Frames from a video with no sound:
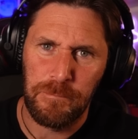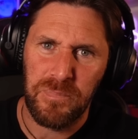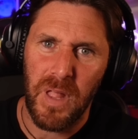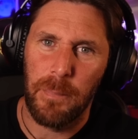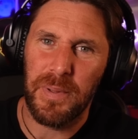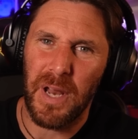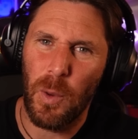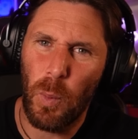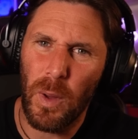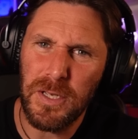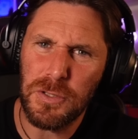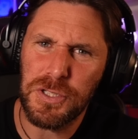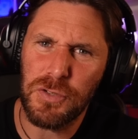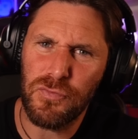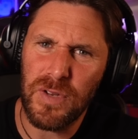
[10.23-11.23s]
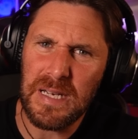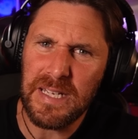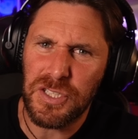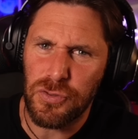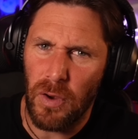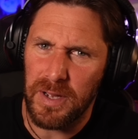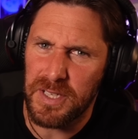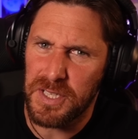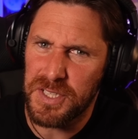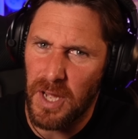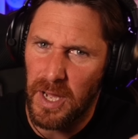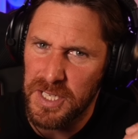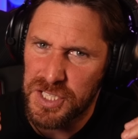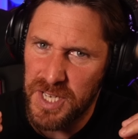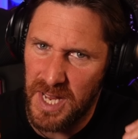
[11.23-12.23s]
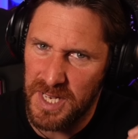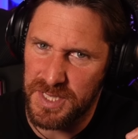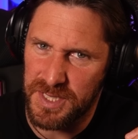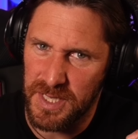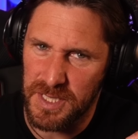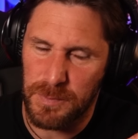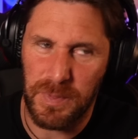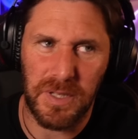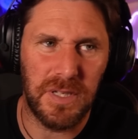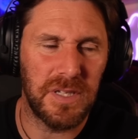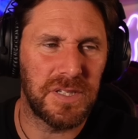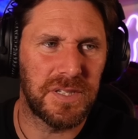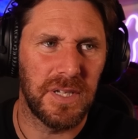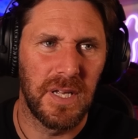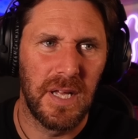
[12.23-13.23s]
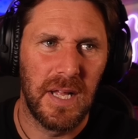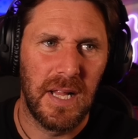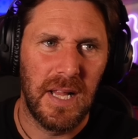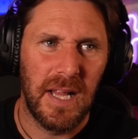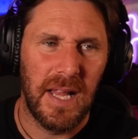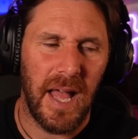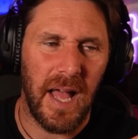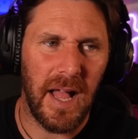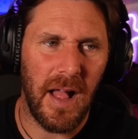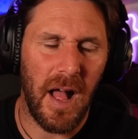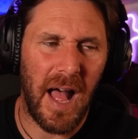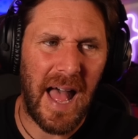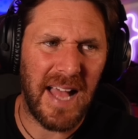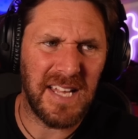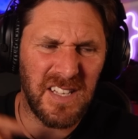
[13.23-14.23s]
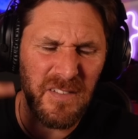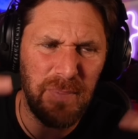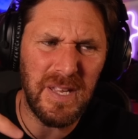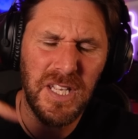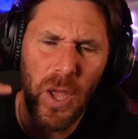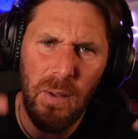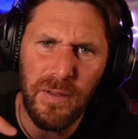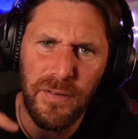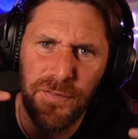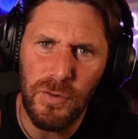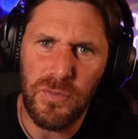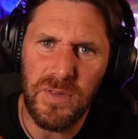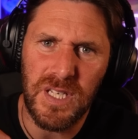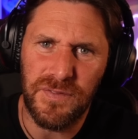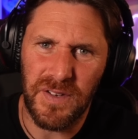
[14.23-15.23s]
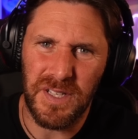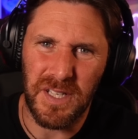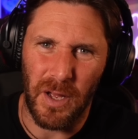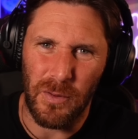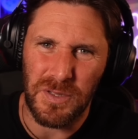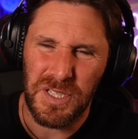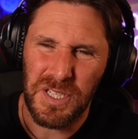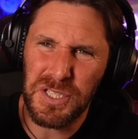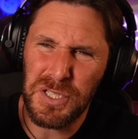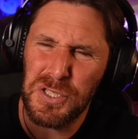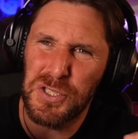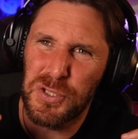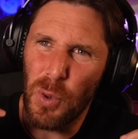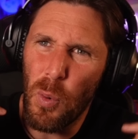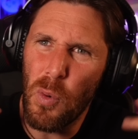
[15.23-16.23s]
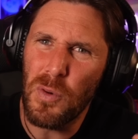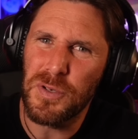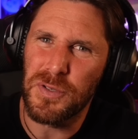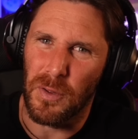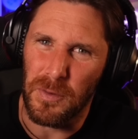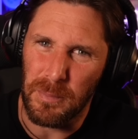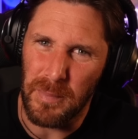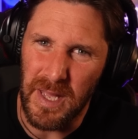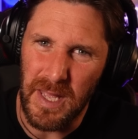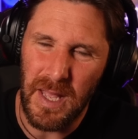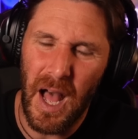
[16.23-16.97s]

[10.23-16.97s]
But I want you to really try to digest this because uh, as I've been going through these videos, it's just dawned on me.